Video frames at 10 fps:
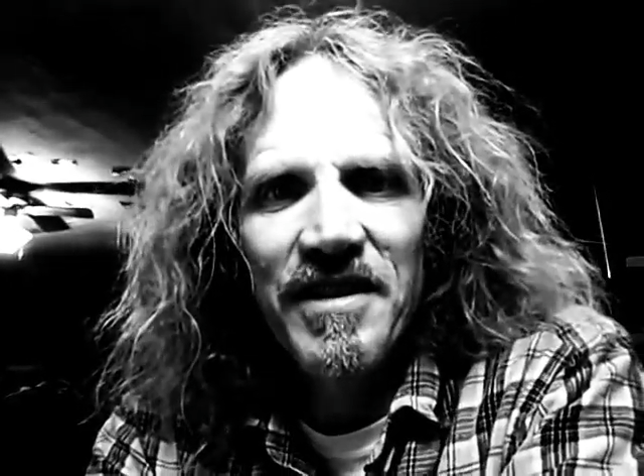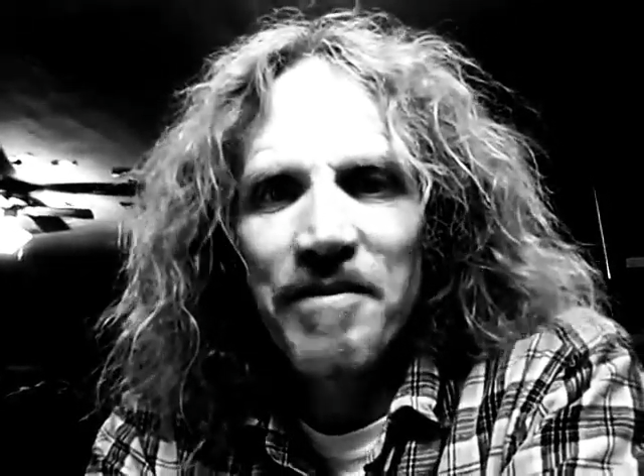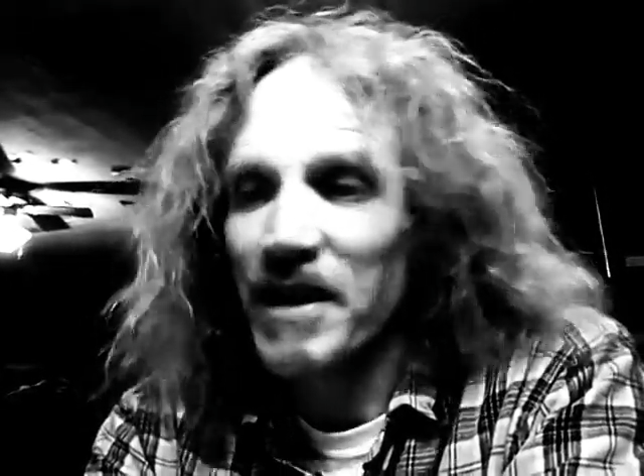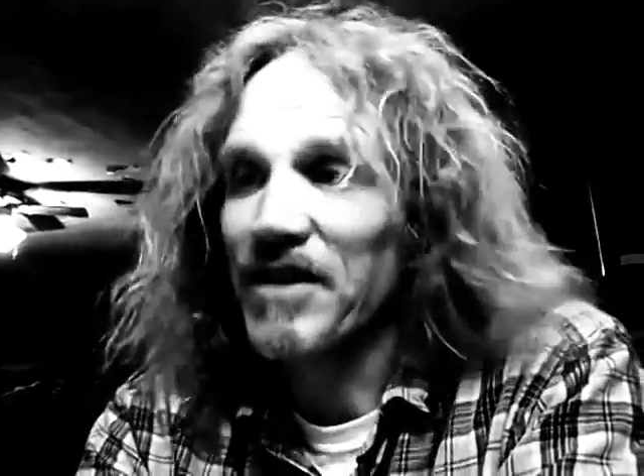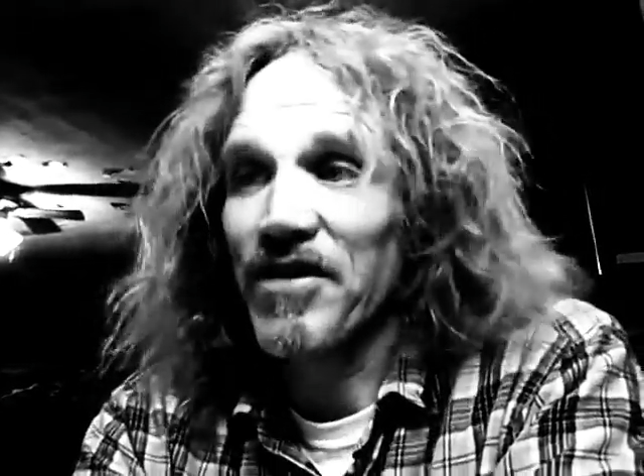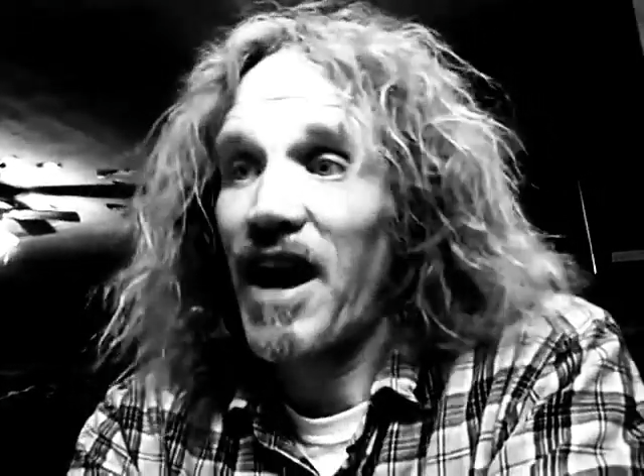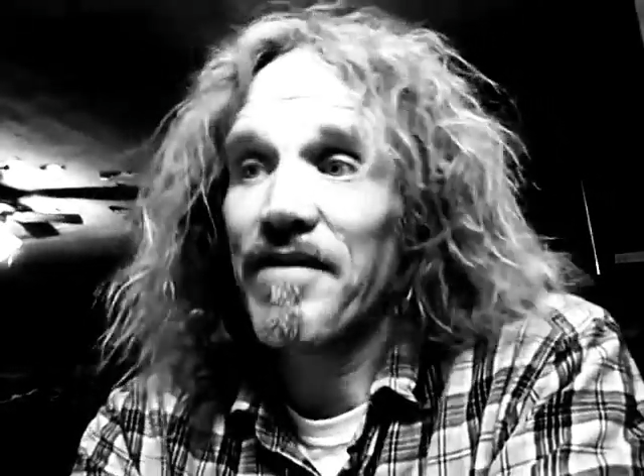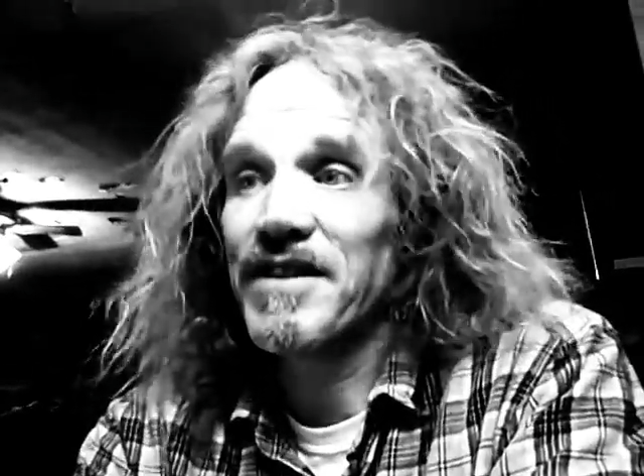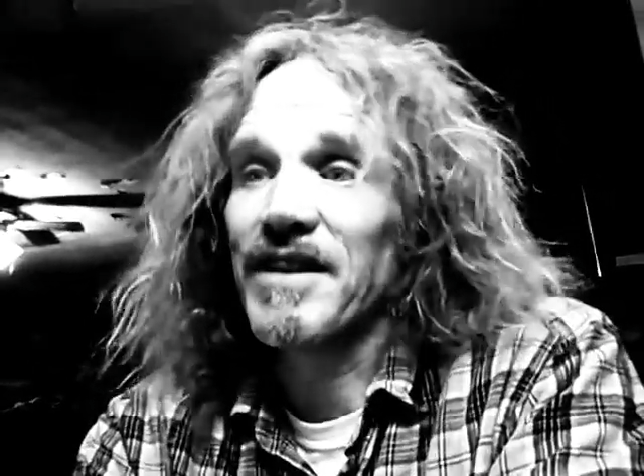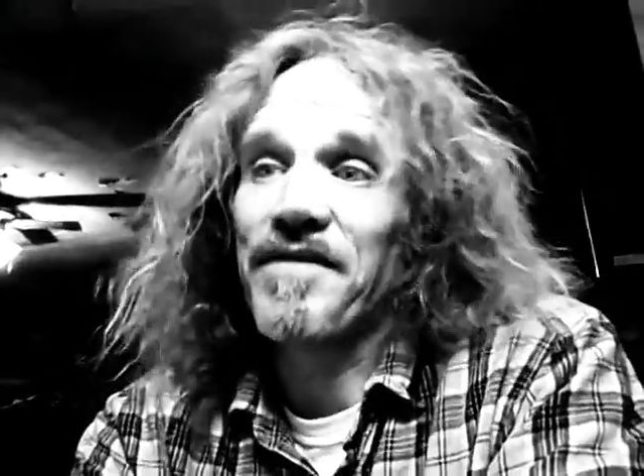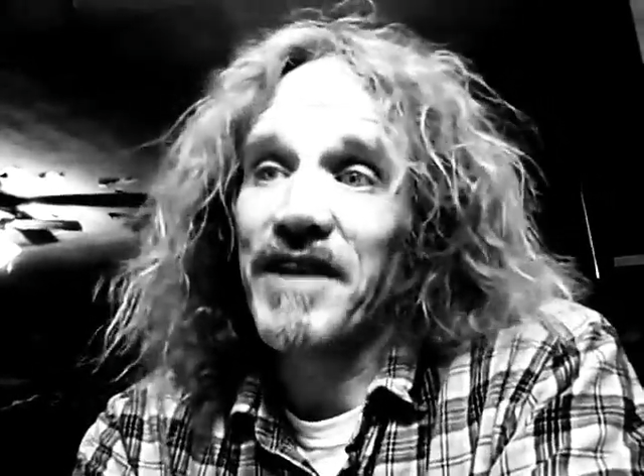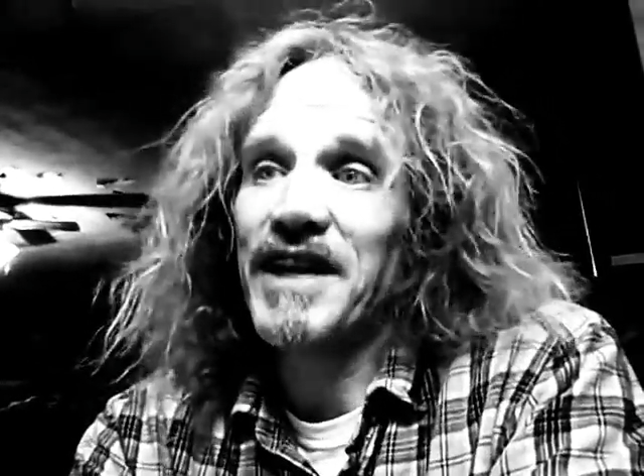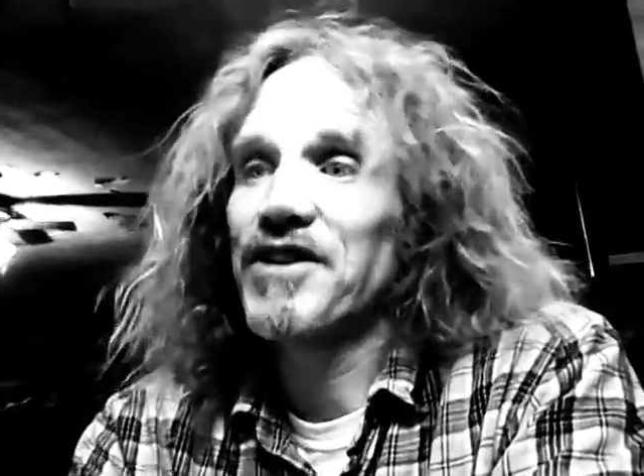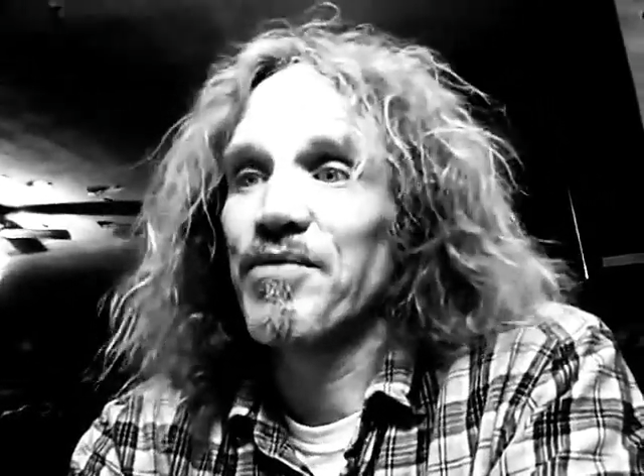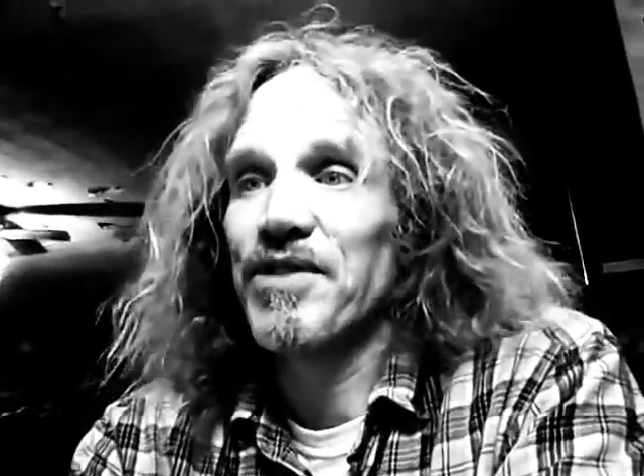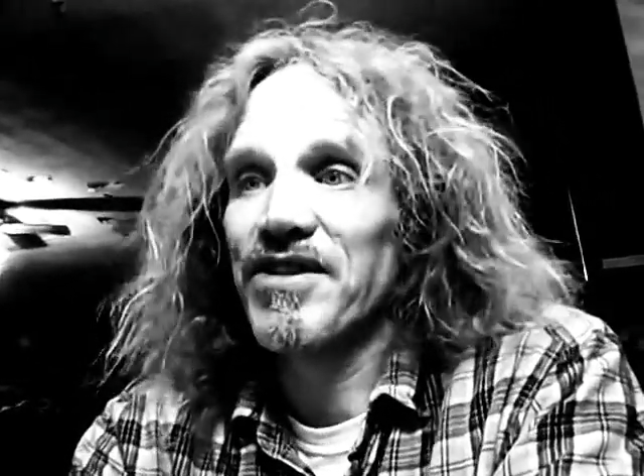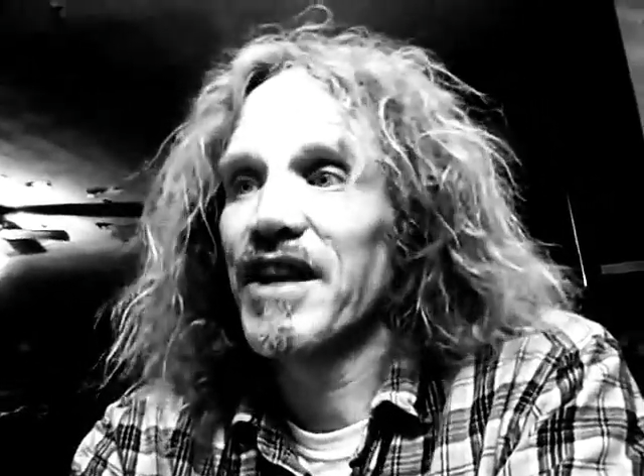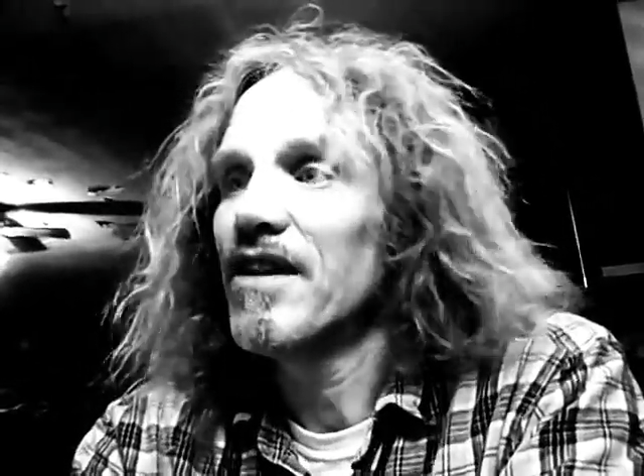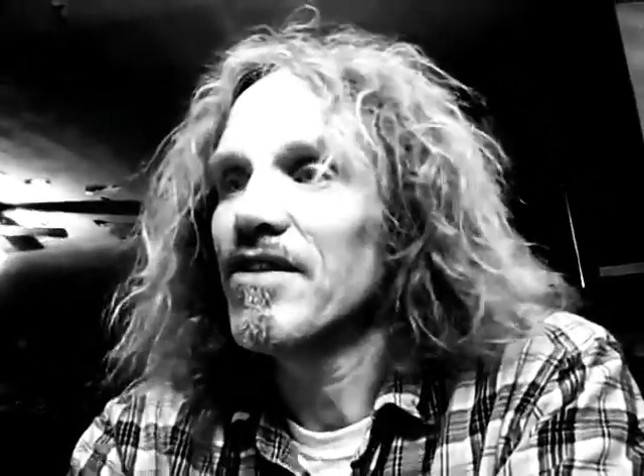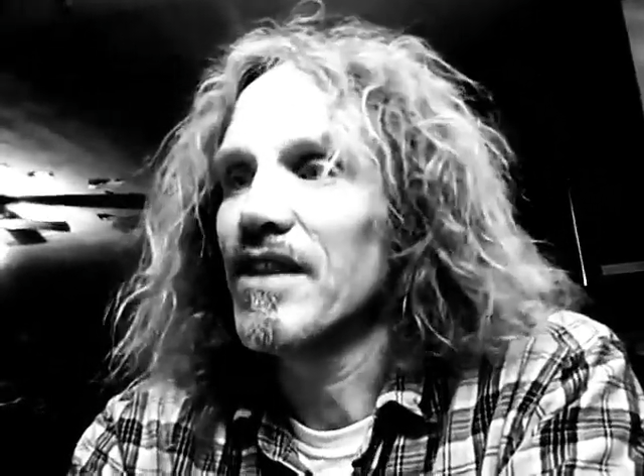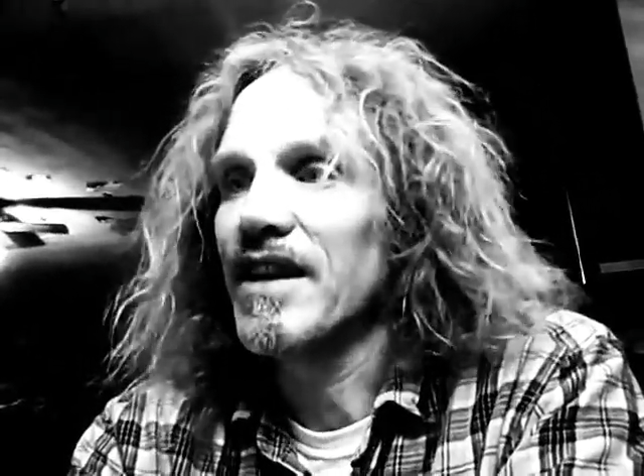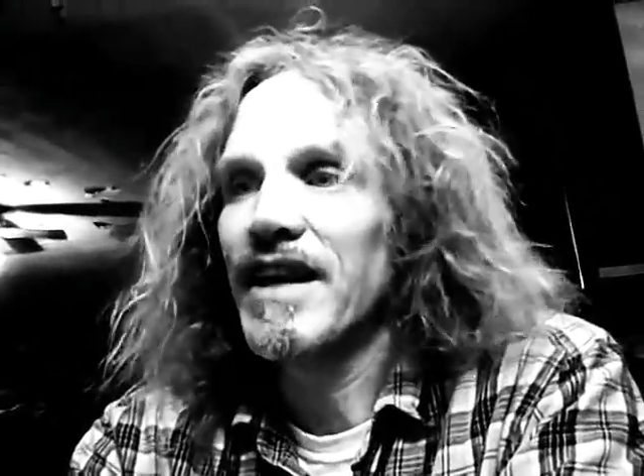because obviously if nature was guilty,